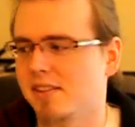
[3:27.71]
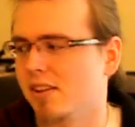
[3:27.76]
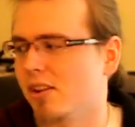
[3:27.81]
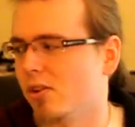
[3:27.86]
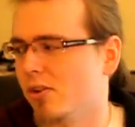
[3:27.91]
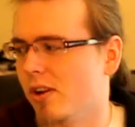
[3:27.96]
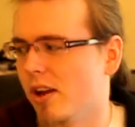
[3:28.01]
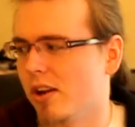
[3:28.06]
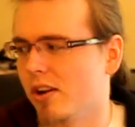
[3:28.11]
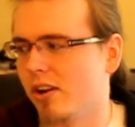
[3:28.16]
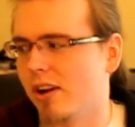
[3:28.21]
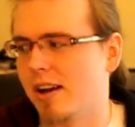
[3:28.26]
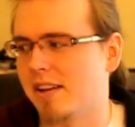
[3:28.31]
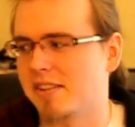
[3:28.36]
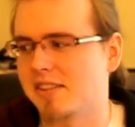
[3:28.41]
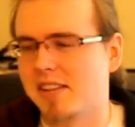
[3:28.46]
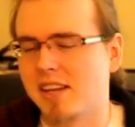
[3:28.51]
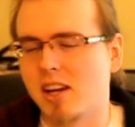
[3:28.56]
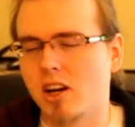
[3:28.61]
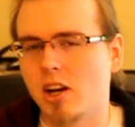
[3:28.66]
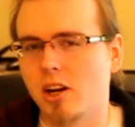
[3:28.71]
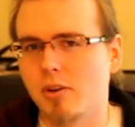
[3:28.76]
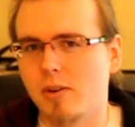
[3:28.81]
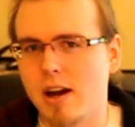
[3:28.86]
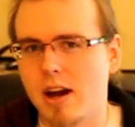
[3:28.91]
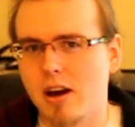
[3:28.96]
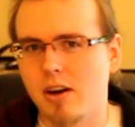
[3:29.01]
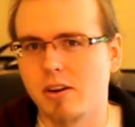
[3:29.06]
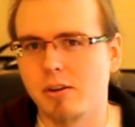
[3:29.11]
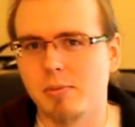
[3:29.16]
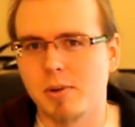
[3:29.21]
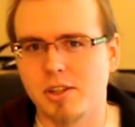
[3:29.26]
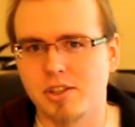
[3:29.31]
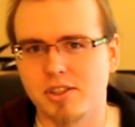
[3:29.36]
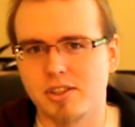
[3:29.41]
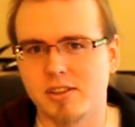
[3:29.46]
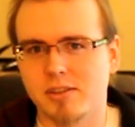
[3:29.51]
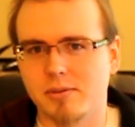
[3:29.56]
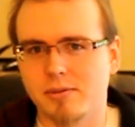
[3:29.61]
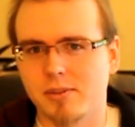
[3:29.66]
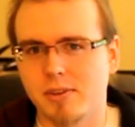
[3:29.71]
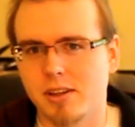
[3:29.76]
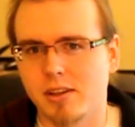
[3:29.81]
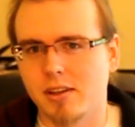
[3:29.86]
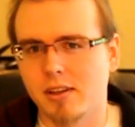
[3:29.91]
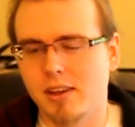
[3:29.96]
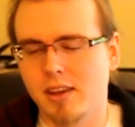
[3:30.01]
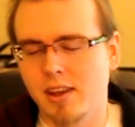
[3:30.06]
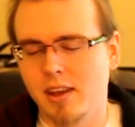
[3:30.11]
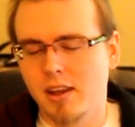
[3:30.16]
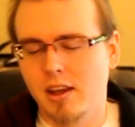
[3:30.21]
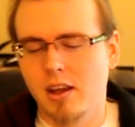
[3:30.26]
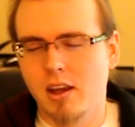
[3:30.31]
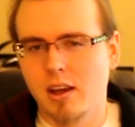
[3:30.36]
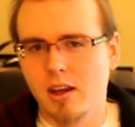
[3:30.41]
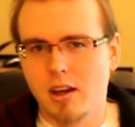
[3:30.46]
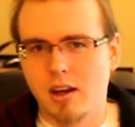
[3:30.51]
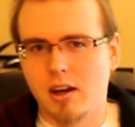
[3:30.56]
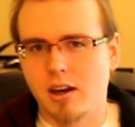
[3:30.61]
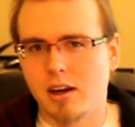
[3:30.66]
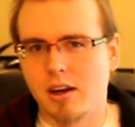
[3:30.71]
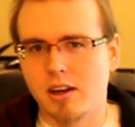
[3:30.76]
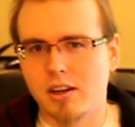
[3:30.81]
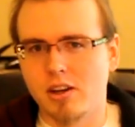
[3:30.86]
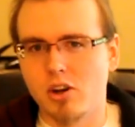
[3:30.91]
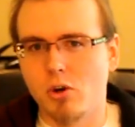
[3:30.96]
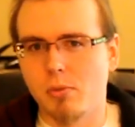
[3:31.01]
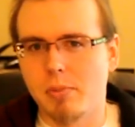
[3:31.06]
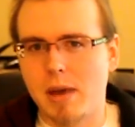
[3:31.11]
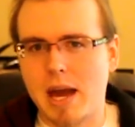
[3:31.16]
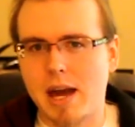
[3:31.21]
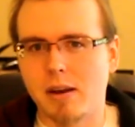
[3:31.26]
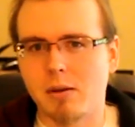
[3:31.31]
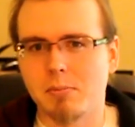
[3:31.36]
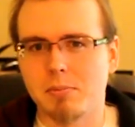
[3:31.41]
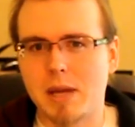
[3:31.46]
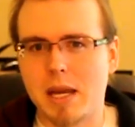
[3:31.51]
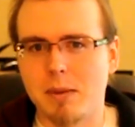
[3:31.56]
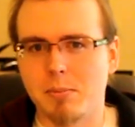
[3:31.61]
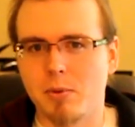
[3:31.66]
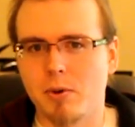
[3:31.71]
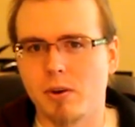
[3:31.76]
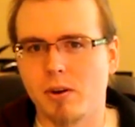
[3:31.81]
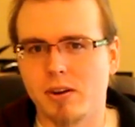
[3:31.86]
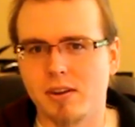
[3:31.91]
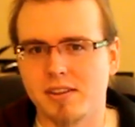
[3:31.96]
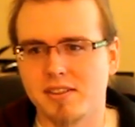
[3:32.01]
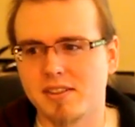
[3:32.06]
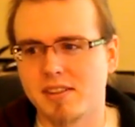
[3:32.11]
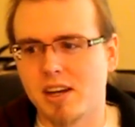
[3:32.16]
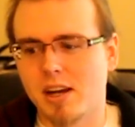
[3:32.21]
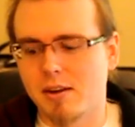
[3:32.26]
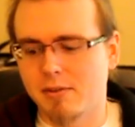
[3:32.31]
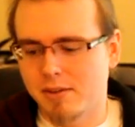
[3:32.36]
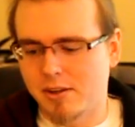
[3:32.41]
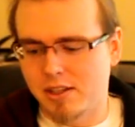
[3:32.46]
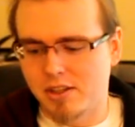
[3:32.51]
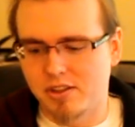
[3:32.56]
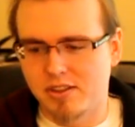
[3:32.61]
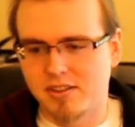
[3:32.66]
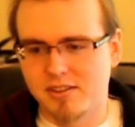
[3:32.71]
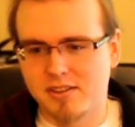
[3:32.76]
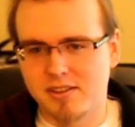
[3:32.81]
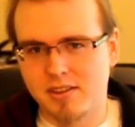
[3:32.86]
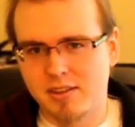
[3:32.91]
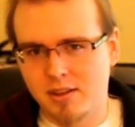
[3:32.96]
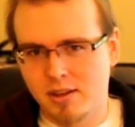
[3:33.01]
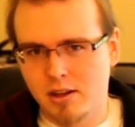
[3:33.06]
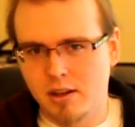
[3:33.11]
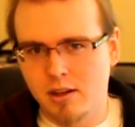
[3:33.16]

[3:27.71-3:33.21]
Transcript: He no longer has to carry around a bunch of notepad and paper and stuff. He could just